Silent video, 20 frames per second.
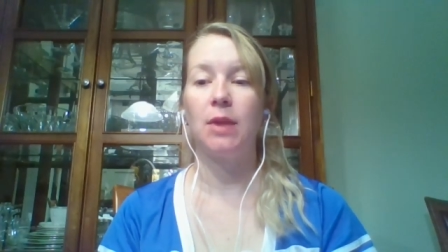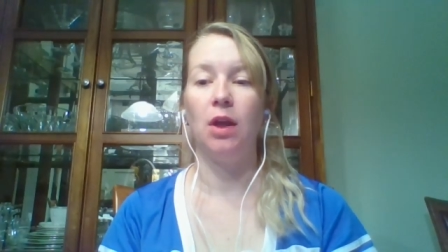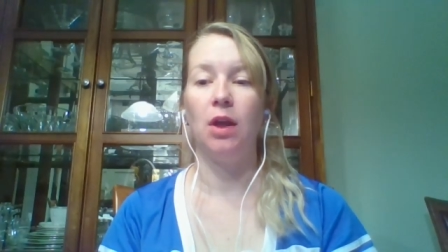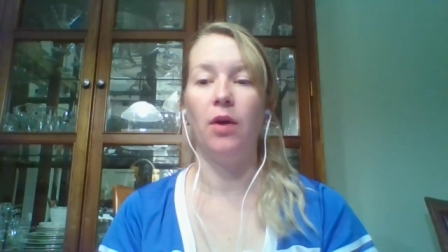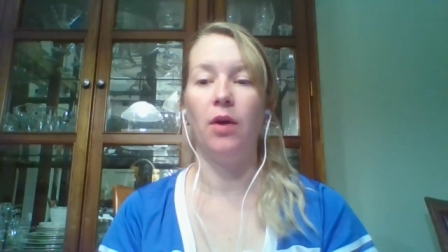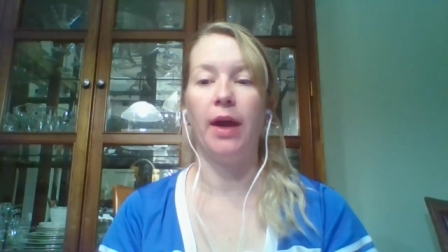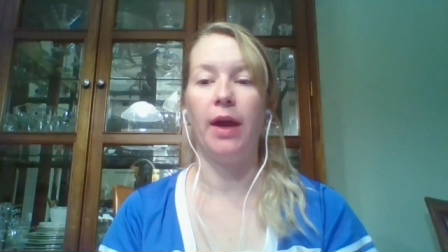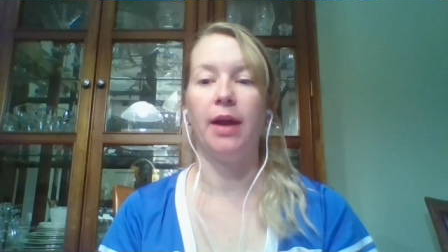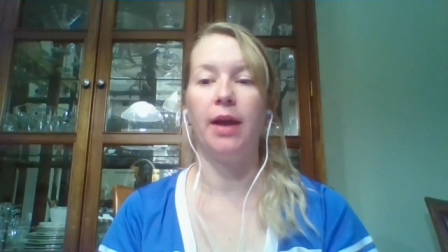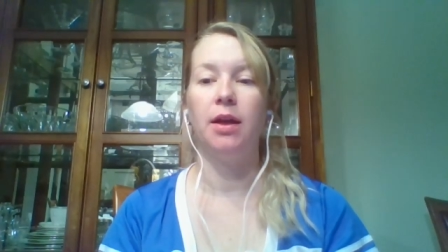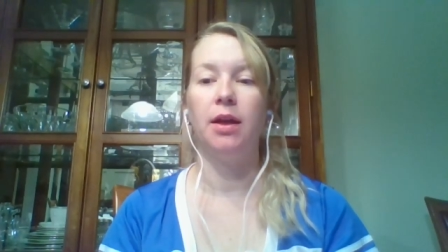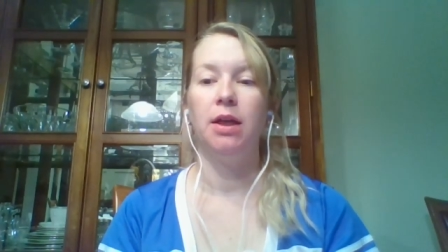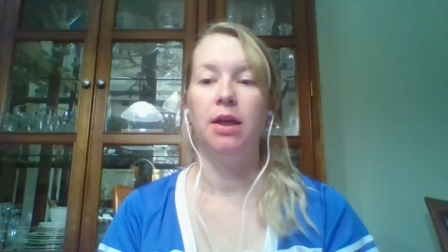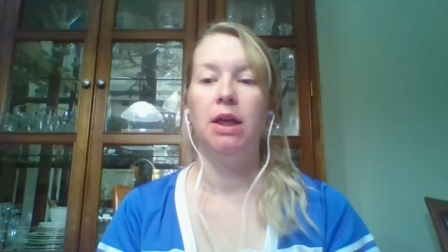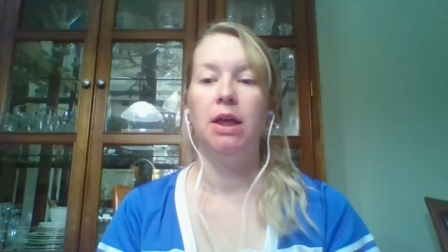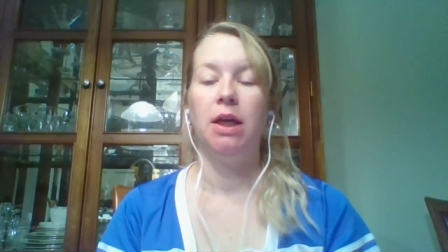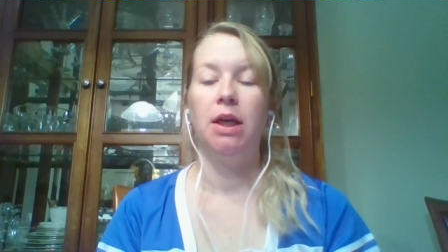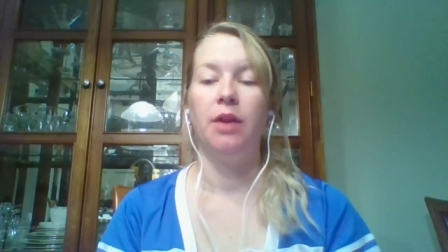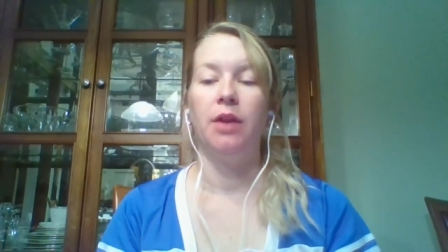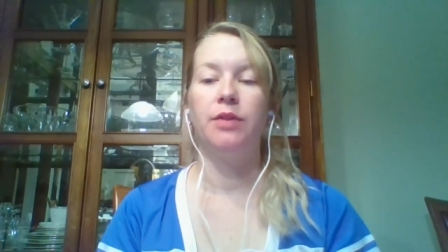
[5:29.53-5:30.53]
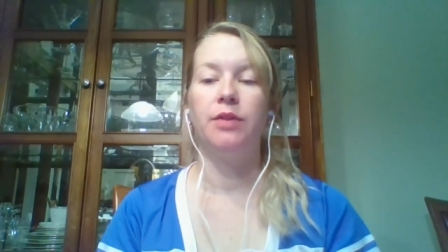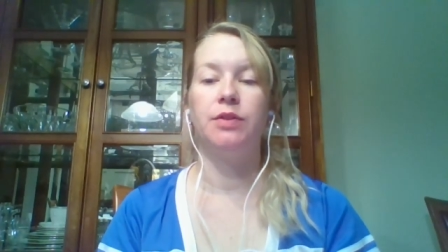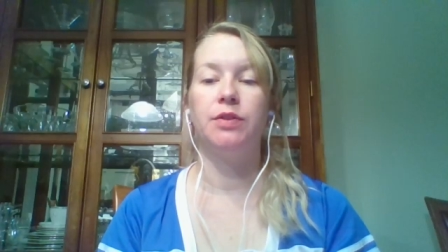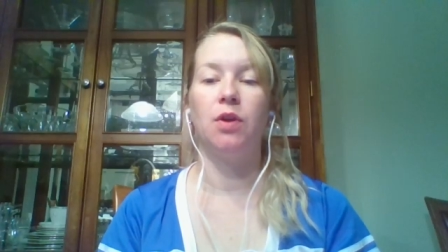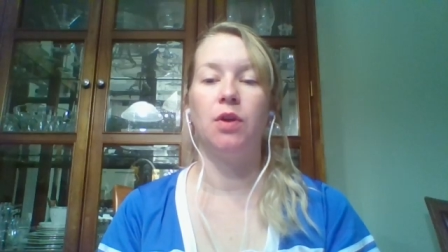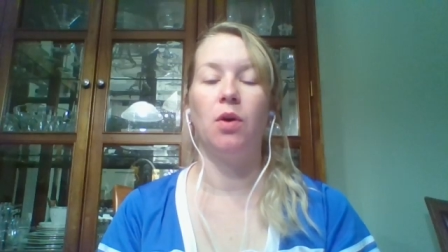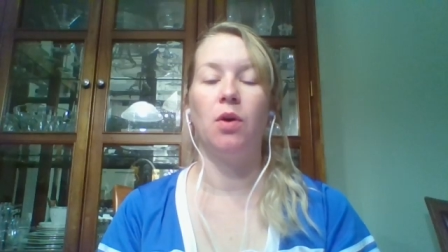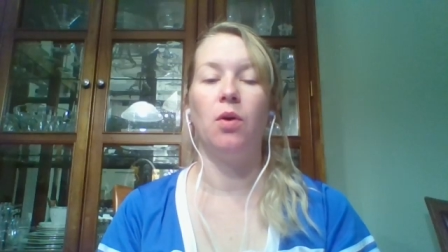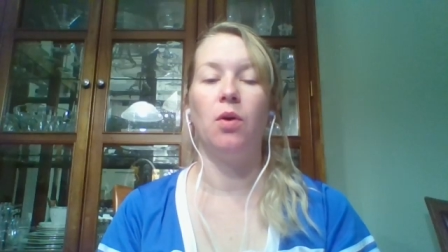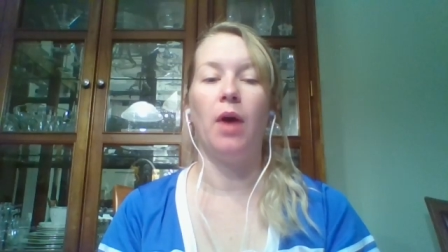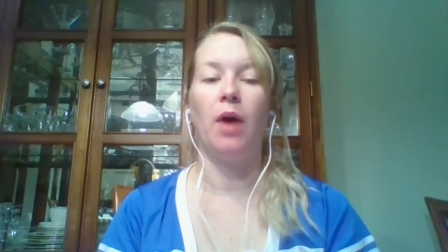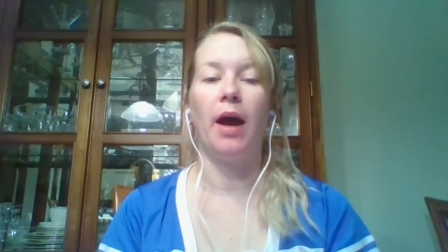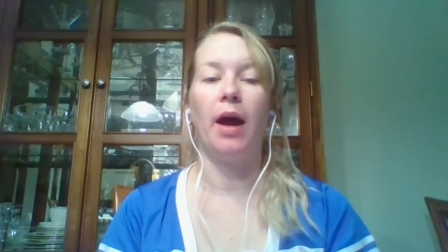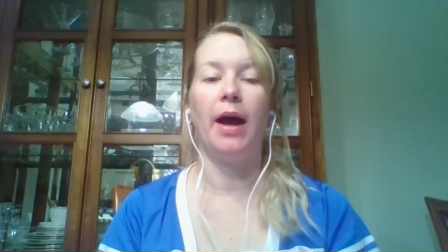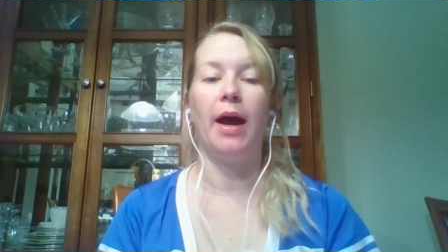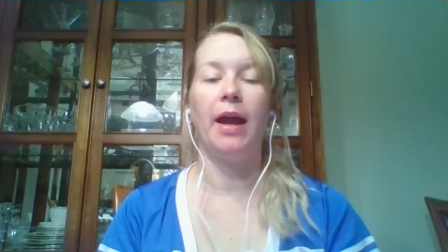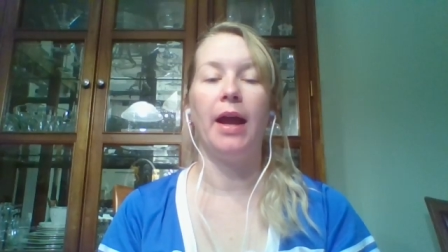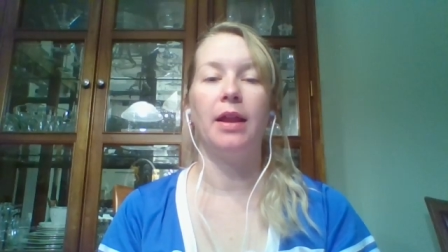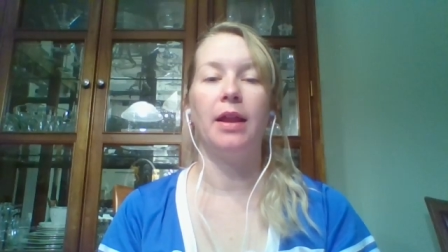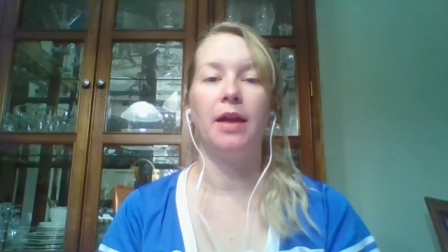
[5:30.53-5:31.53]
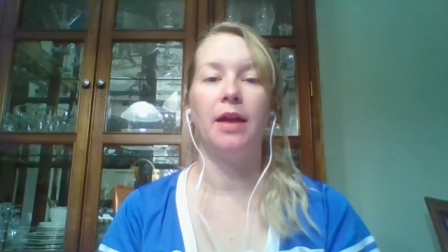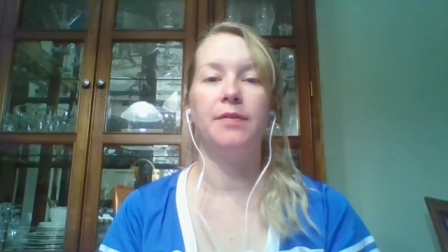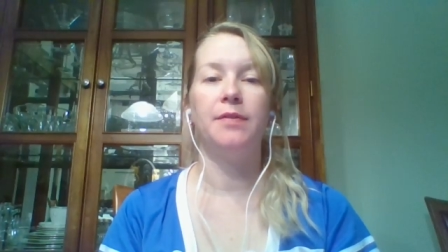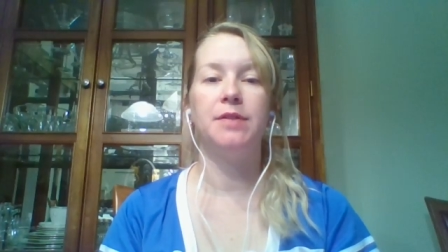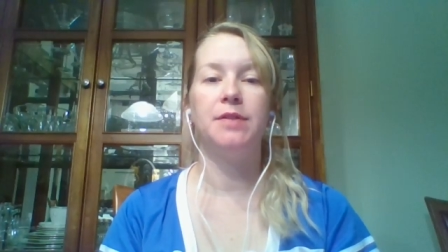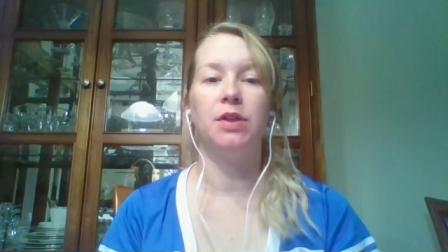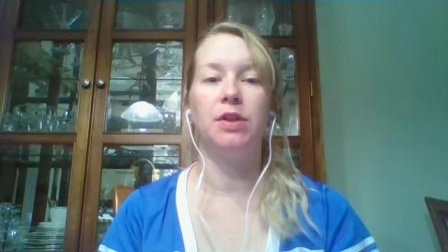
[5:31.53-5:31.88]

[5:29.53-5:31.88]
Okay, so I left